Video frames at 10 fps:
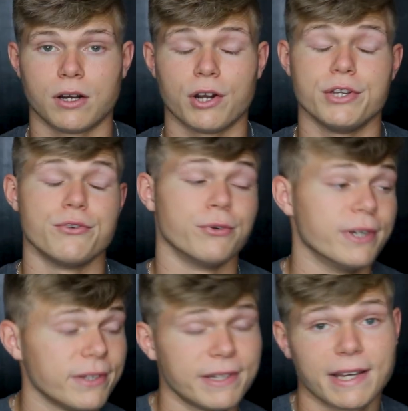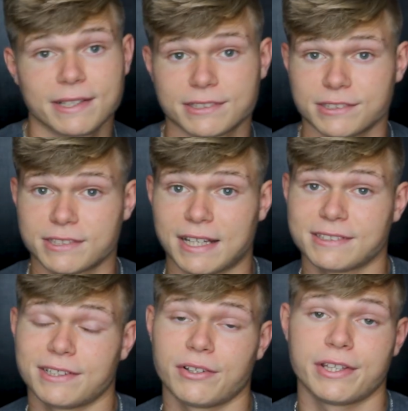Are you really
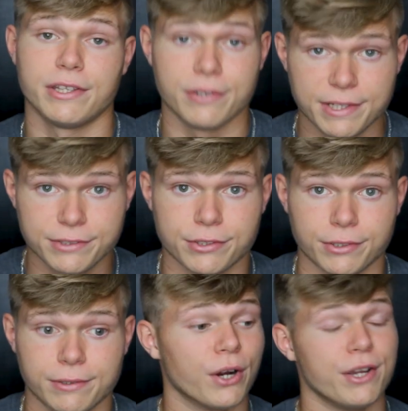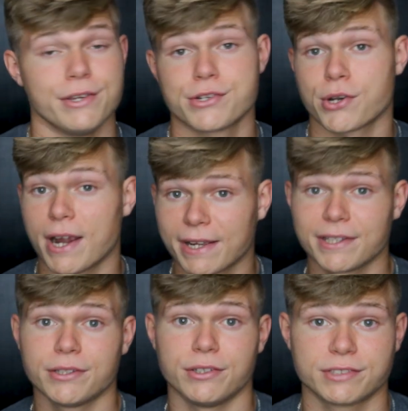exercising like you need to? Are you
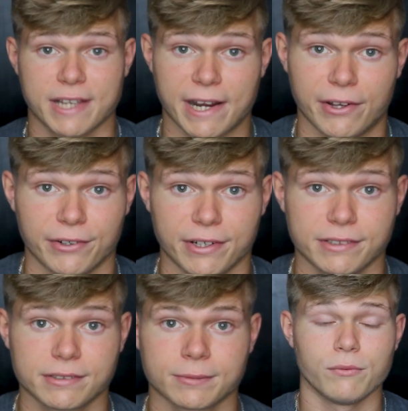tracking those calories?